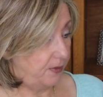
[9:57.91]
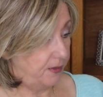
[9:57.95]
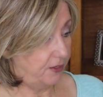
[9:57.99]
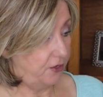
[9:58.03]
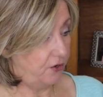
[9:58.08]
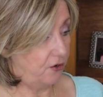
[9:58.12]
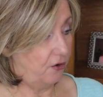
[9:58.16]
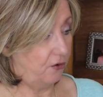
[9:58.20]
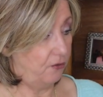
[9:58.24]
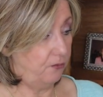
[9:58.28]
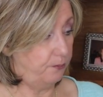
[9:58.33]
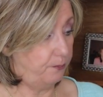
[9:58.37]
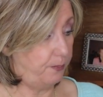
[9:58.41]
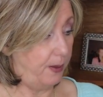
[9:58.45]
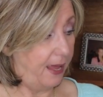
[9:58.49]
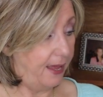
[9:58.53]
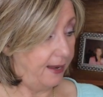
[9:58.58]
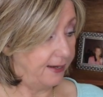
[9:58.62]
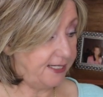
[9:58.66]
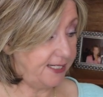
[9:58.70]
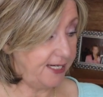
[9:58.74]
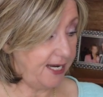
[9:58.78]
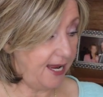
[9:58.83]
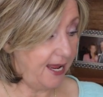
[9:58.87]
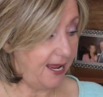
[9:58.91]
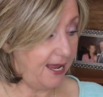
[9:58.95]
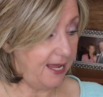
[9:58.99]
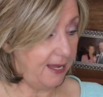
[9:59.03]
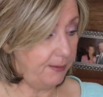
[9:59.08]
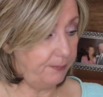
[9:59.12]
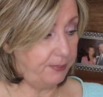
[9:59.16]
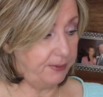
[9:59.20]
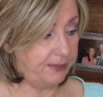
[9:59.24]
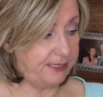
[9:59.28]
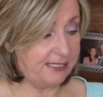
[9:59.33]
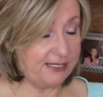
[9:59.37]
you know
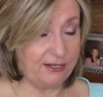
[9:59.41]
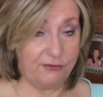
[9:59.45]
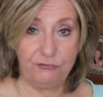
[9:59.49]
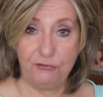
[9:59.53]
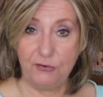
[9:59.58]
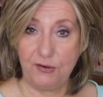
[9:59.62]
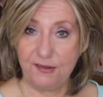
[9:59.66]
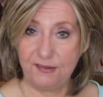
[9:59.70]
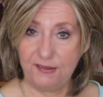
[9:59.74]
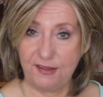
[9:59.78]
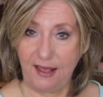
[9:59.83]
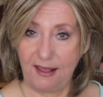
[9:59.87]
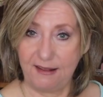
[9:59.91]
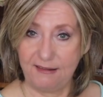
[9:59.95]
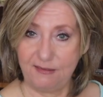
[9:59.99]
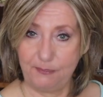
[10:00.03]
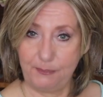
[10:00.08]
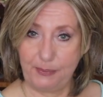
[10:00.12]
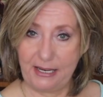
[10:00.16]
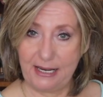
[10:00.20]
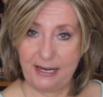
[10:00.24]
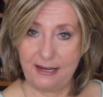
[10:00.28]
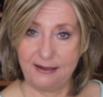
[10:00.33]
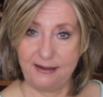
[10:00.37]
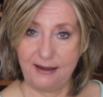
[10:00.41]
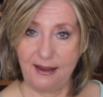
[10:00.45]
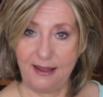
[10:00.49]
tape, different size band